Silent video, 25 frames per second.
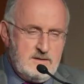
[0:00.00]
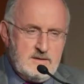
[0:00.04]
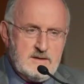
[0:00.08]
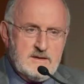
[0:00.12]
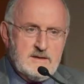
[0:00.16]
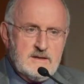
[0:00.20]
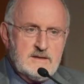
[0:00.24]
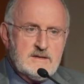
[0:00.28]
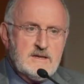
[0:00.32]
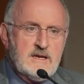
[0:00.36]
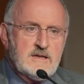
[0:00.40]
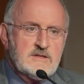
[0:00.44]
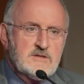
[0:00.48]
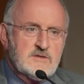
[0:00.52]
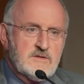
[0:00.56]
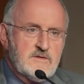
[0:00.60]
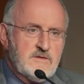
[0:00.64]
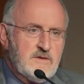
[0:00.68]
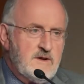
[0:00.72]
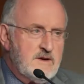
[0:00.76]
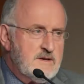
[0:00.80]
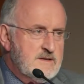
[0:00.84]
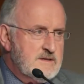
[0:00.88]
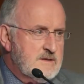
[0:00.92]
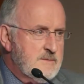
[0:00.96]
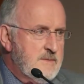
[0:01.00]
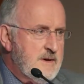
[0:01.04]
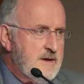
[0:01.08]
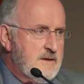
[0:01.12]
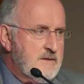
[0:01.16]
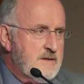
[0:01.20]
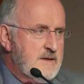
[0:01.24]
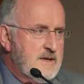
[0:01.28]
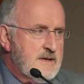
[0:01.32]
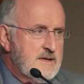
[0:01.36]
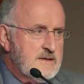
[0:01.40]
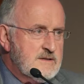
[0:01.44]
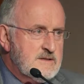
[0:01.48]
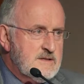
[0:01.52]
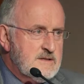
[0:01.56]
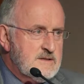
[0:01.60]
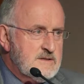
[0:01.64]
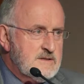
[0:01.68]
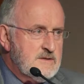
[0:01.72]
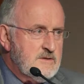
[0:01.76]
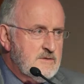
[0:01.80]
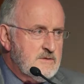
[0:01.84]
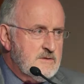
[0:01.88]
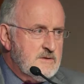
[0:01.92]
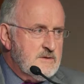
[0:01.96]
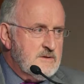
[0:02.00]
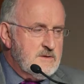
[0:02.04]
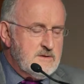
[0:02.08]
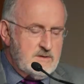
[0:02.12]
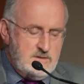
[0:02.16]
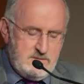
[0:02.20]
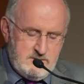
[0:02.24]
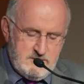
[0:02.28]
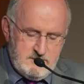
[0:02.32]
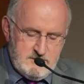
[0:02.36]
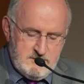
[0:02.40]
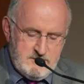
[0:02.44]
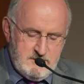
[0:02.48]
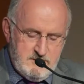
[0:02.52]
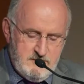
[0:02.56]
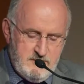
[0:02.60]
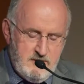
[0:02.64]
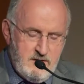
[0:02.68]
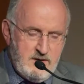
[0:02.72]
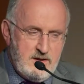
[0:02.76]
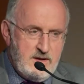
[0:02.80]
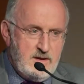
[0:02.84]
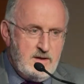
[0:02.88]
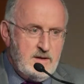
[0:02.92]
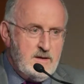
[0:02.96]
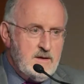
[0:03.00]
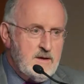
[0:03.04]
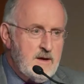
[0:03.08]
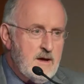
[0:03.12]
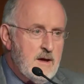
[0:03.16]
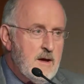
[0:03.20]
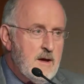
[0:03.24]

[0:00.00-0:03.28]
catastrophize about things. It's not very